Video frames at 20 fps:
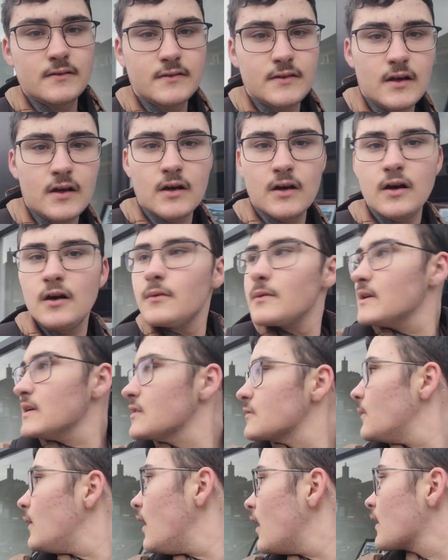So we're
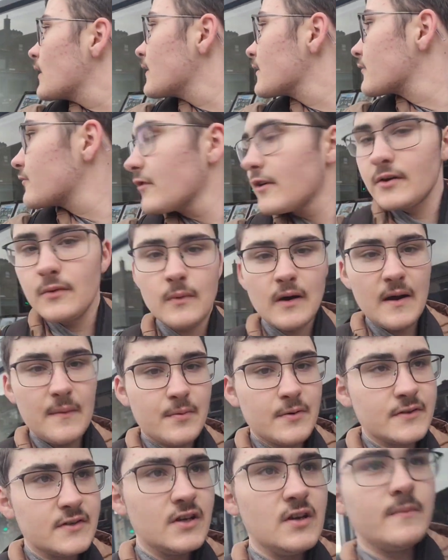just walking through what I
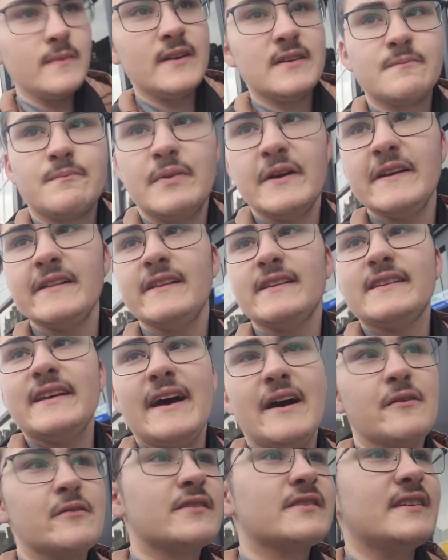presume is Bingley
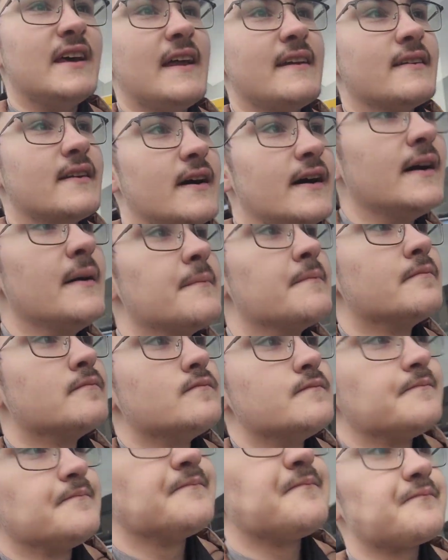Town Centre.
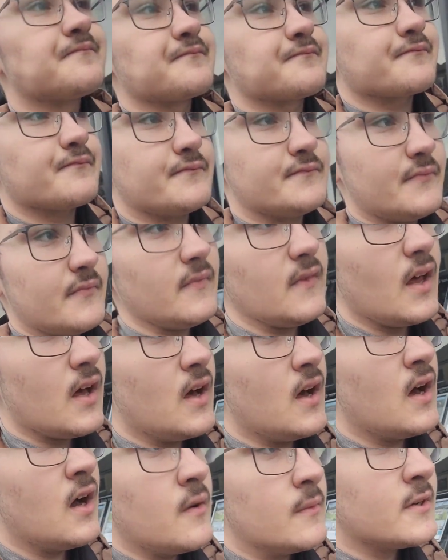
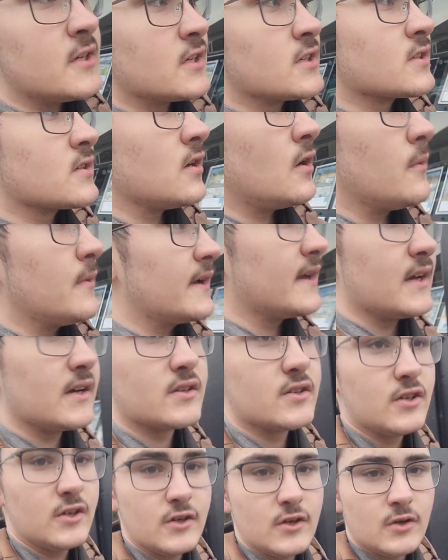Uh, we're just going
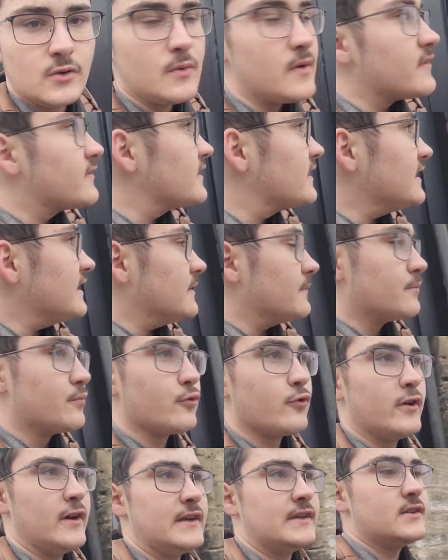to the
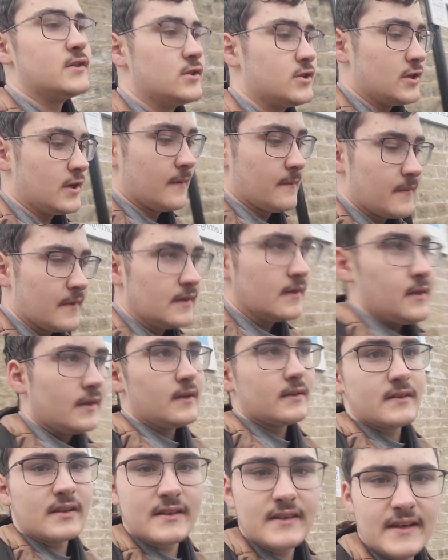bridge
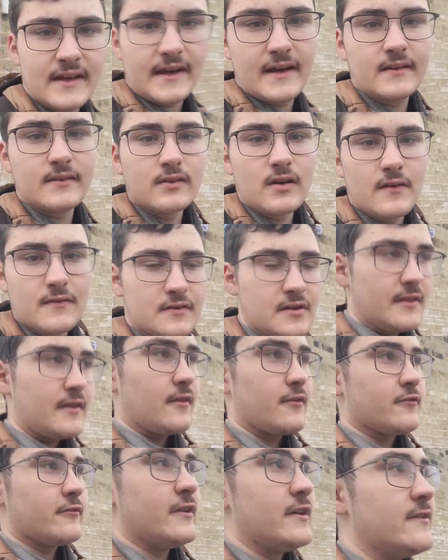to take us over to the
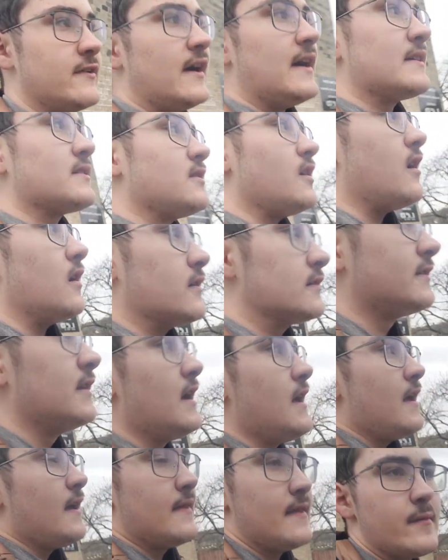three rise locks.
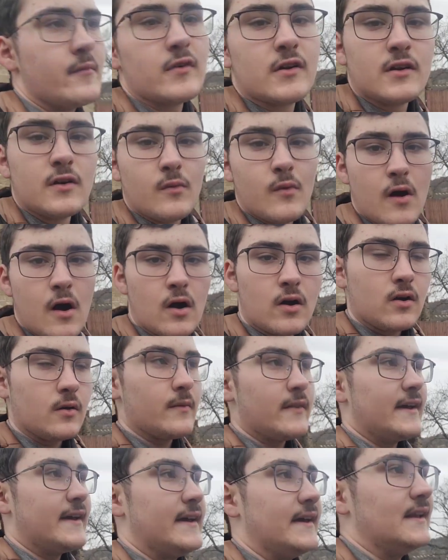Then we're going to walk up
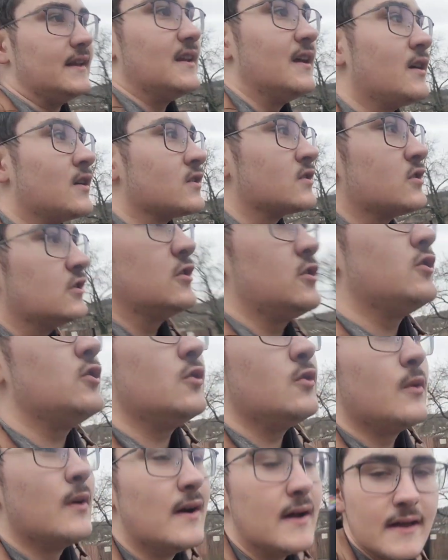the hill
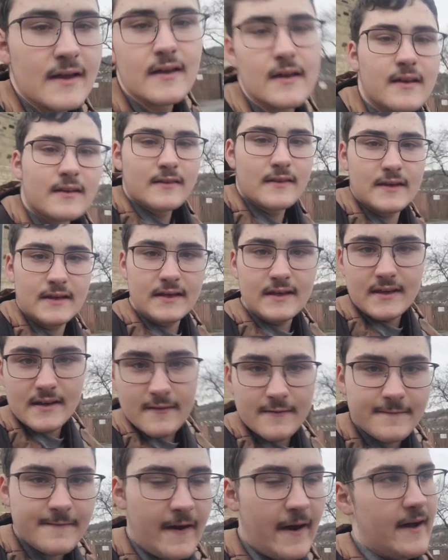to the
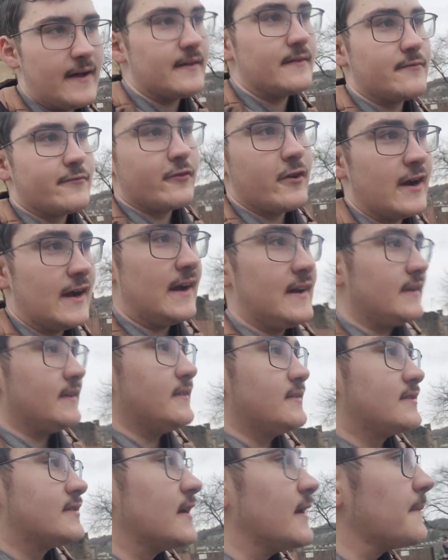five
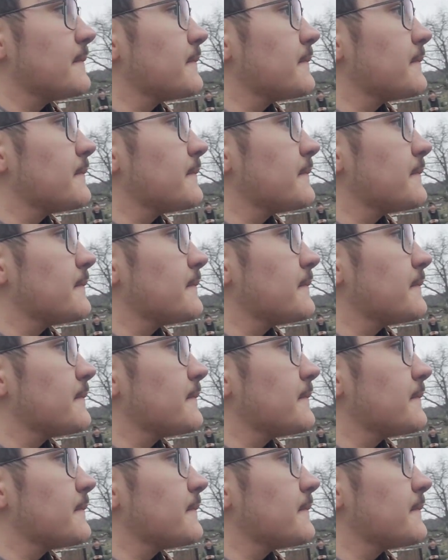rise.